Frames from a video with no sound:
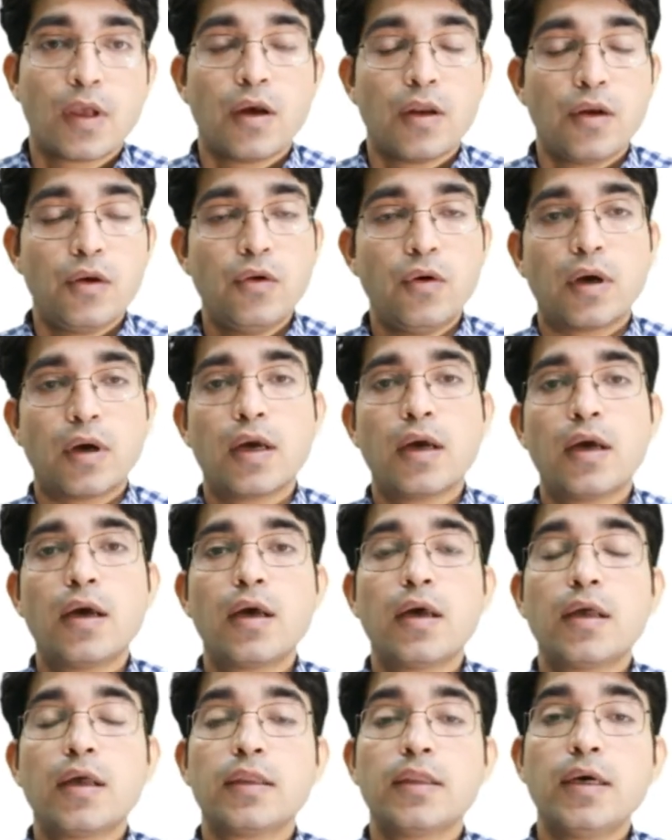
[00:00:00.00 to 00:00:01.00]
Look,
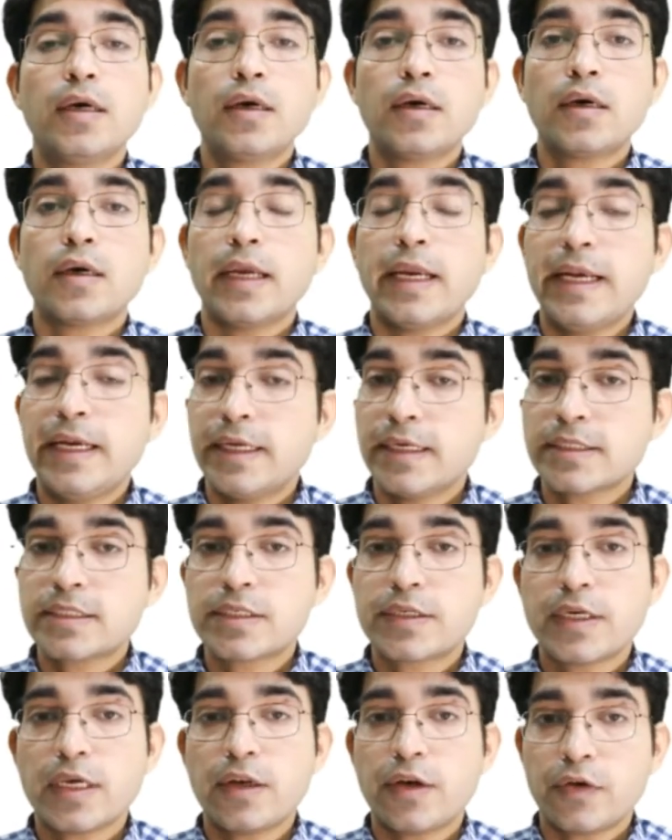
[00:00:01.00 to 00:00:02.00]
the
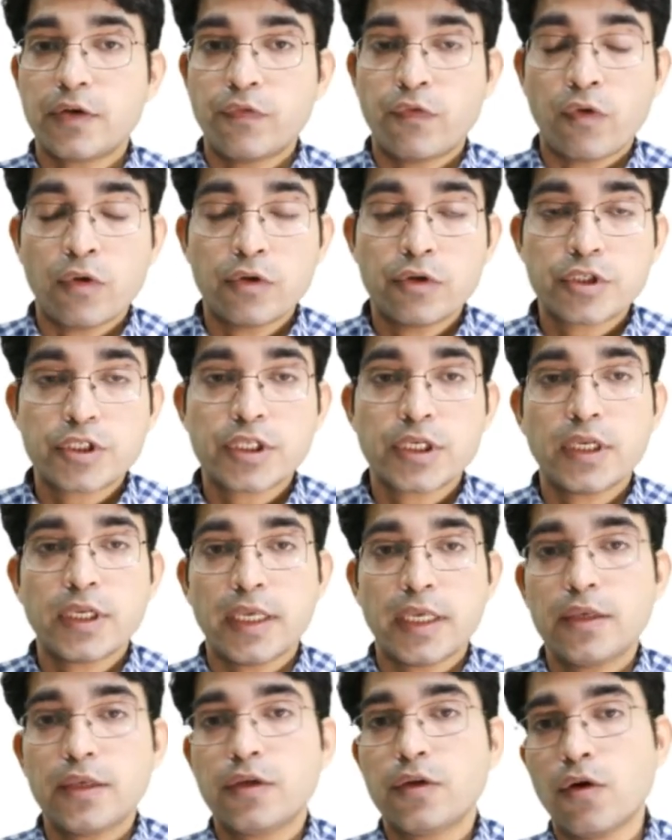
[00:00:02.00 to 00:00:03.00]
Industrial Revolution
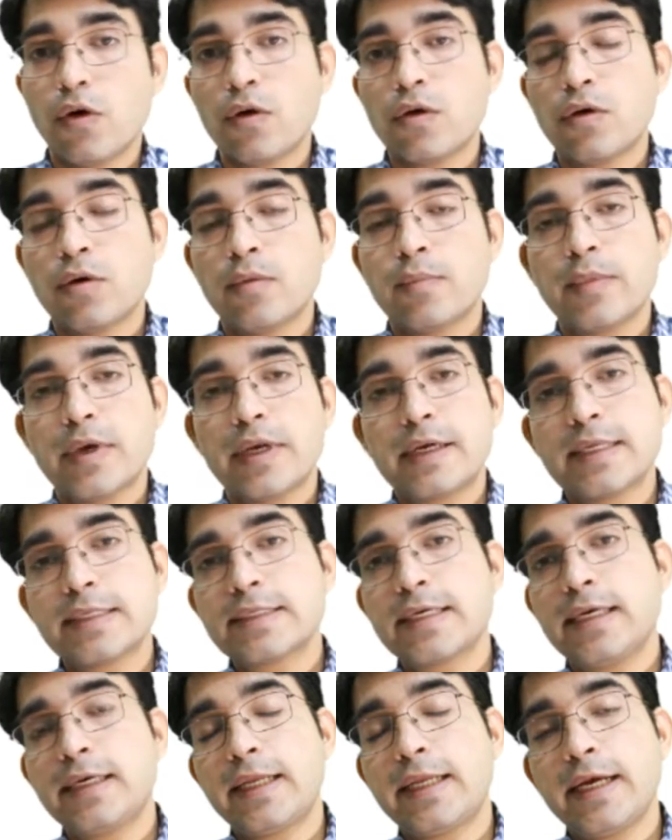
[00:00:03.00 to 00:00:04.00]
in Europe
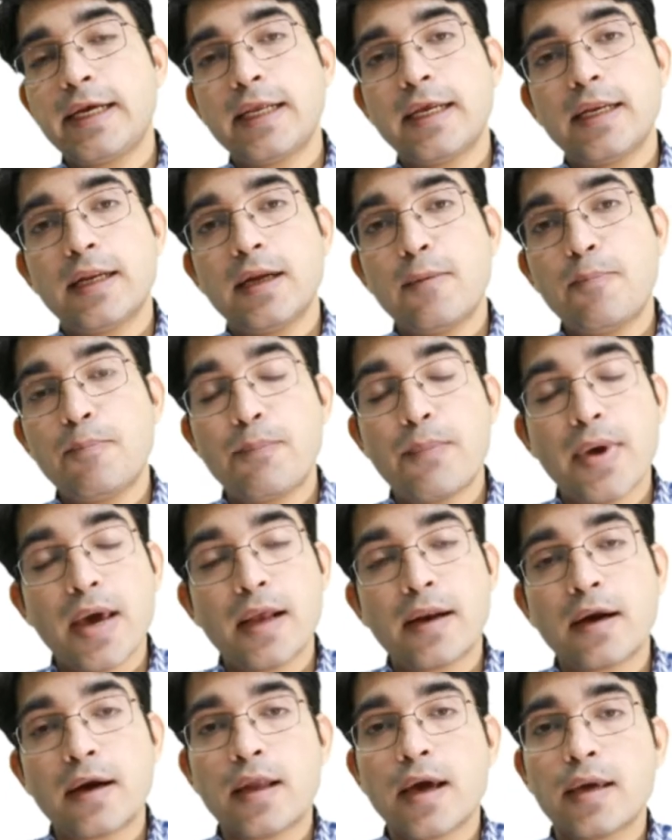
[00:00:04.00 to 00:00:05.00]
resulted in a
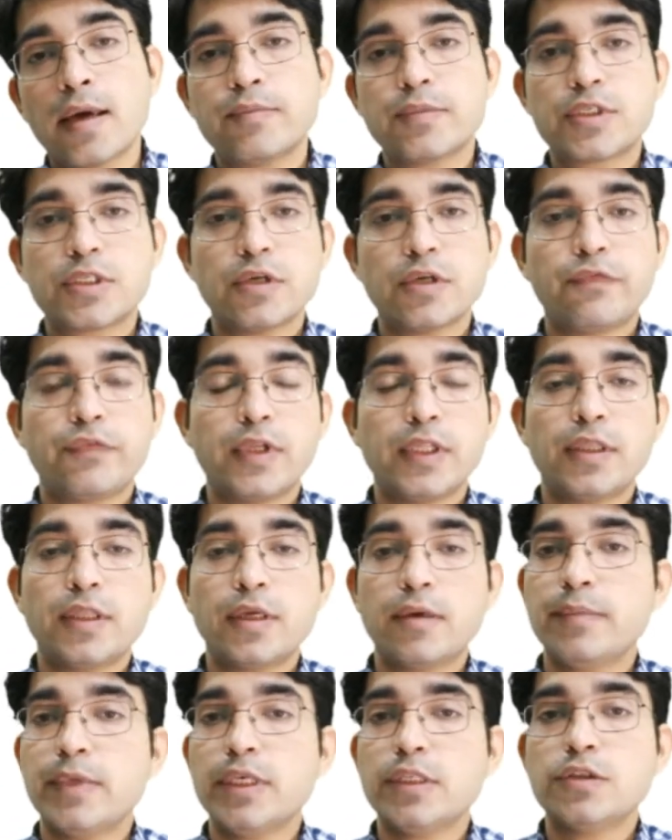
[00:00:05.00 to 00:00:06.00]
paradigm shift in the
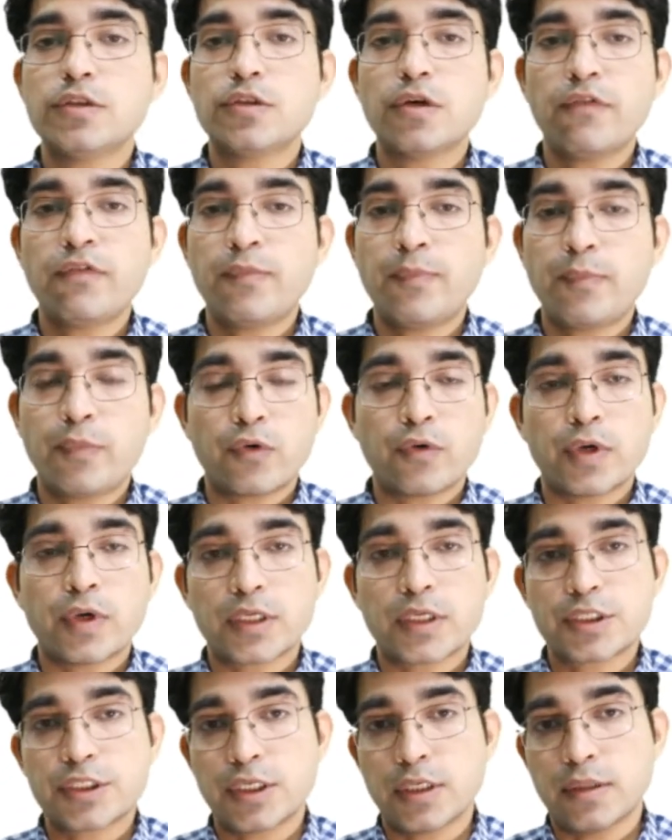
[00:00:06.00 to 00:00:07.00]
means of
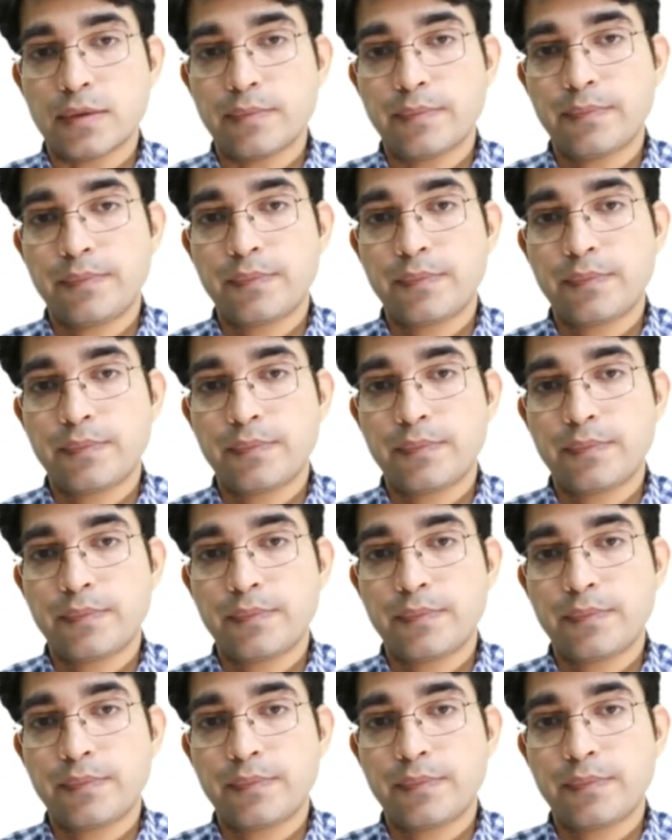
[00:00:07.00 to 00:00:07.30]
production.